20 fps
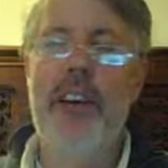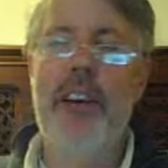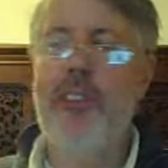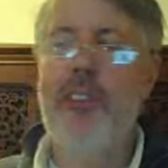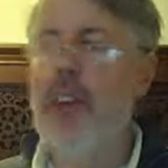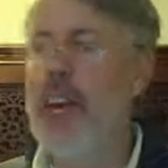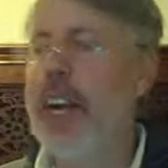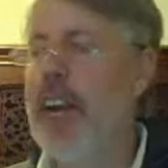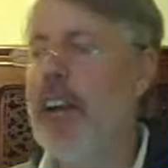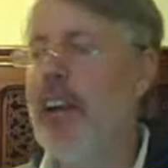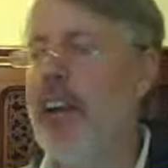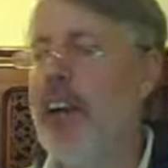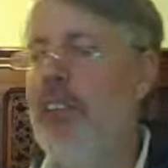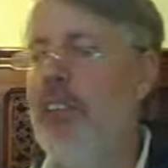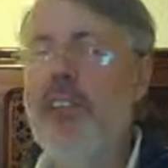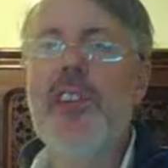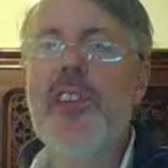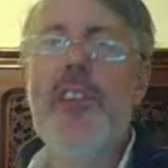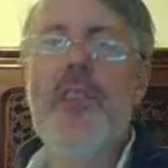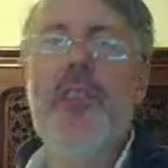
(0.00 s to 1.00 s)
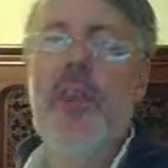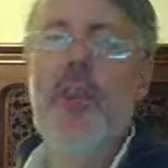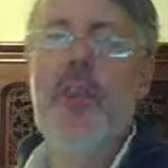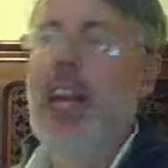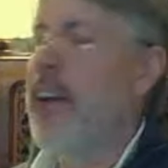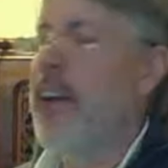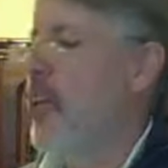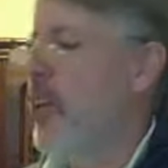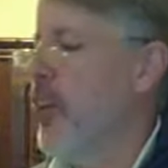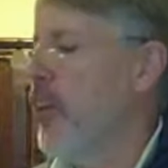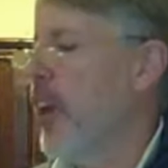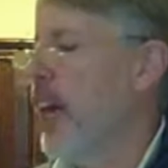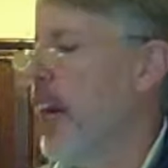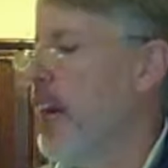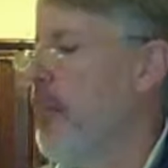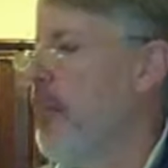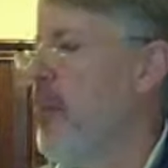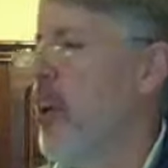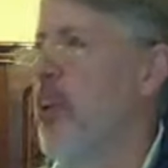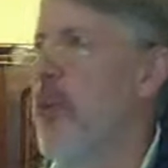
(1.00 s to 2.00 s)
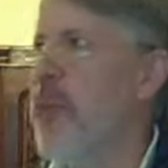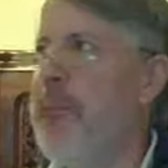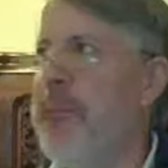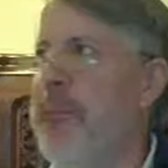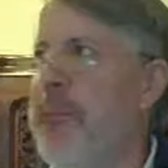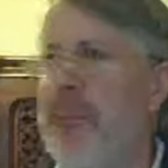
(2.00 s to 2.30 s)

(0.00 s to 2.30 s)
triangles that we have to talk about.